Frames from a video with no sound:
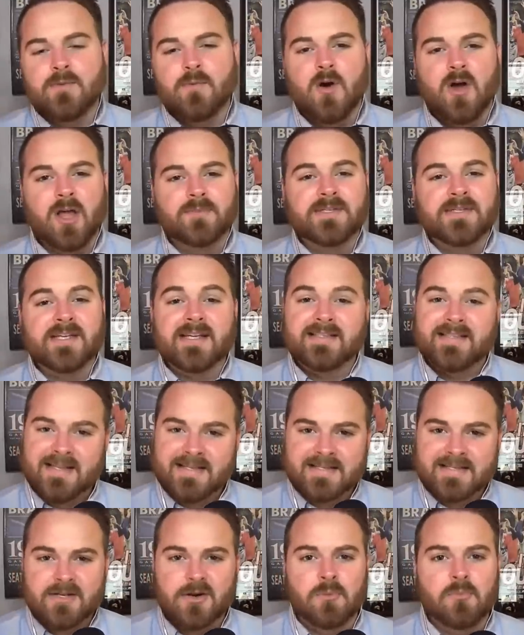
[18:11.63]
Williams gets
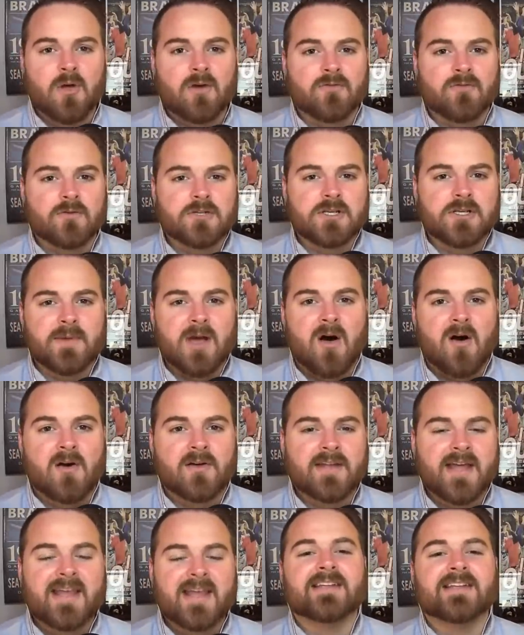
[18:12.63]
that seal block from Jimmy
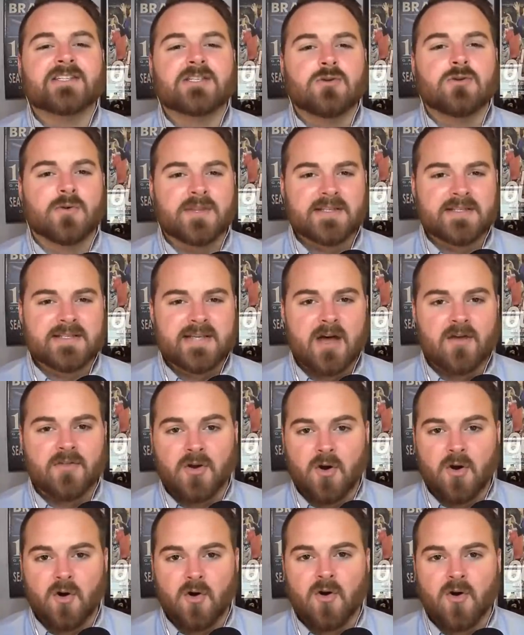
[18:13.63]
Holiday, gets north and south
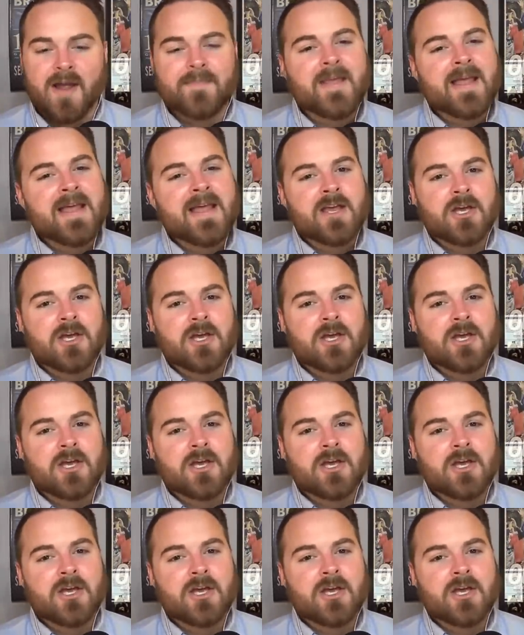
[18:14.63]
in a hurry,